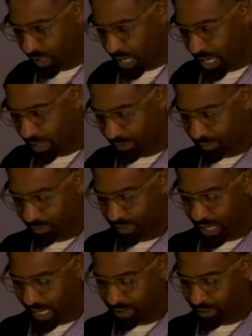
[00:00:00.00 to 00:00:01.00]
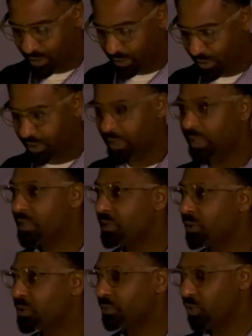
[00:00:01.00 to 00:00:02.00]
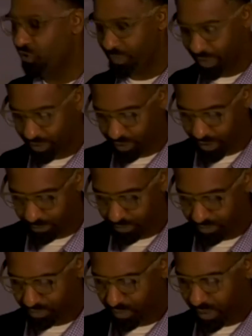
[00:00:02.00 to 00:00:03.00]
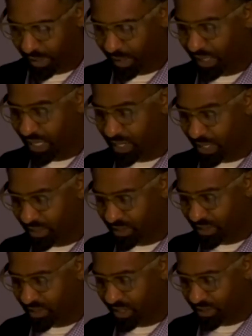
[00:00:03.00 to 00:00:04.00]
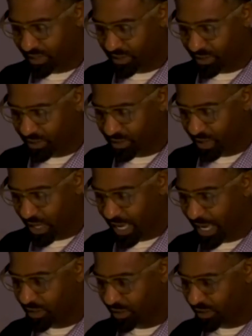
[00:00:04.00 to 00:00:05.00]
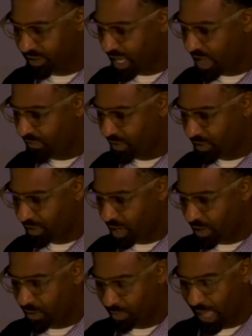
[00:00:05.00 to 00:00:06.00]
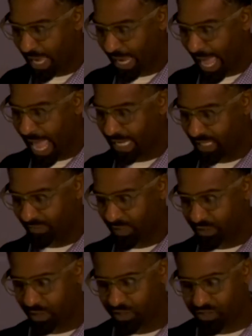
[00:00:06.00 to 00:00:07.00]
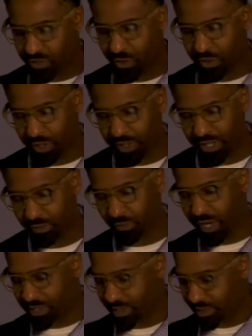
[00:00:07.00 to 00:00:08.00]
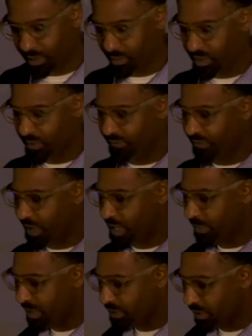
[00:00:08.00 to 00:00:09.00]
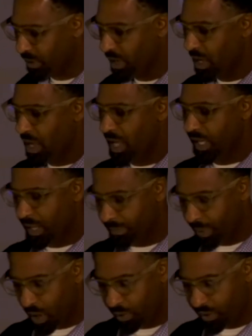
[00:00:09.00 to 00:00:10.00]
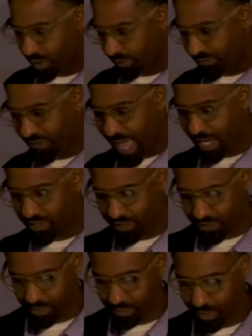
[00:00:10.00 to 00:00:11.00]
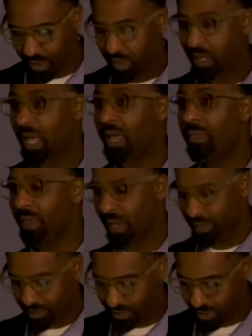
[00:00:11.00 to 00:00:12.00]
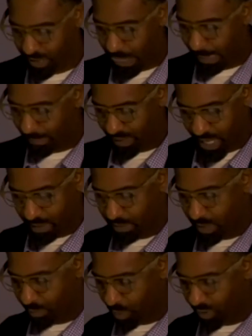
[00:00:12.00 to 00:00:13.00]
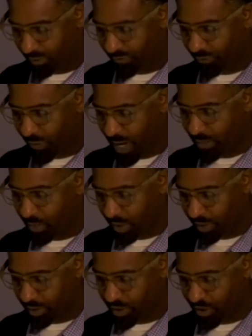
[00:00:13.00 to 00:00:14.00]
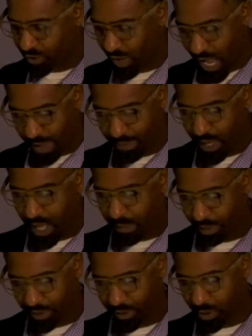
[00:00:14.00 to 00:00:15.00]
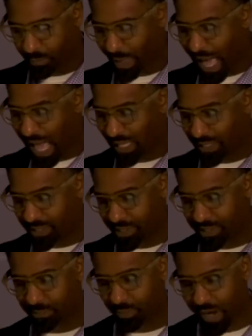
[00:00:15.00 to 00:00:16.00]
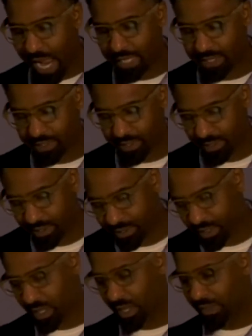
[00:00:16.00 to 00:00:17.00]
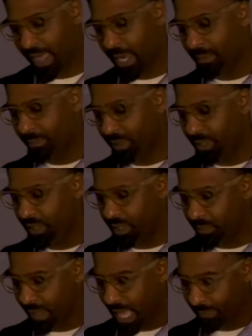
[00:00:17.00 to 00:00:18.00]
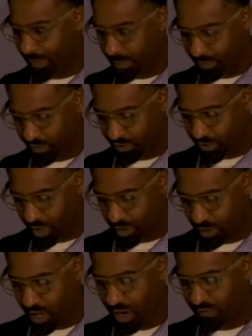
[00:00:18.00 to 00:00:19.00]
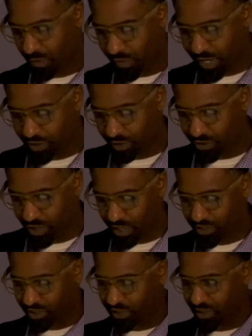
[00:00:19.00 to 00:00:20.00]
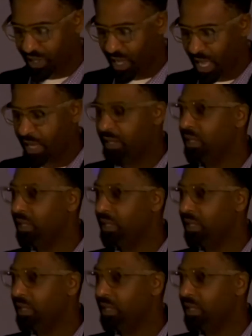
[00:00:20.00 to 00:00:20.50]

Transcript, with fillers: uh, that i do looking at social movements in the late 1960s, uh, Angela Davis and other Black activists asserted that racism was a fundamental component of fascism and thus became an important framework to describe political policies and practices that impeded Black people's struggle for racial justice and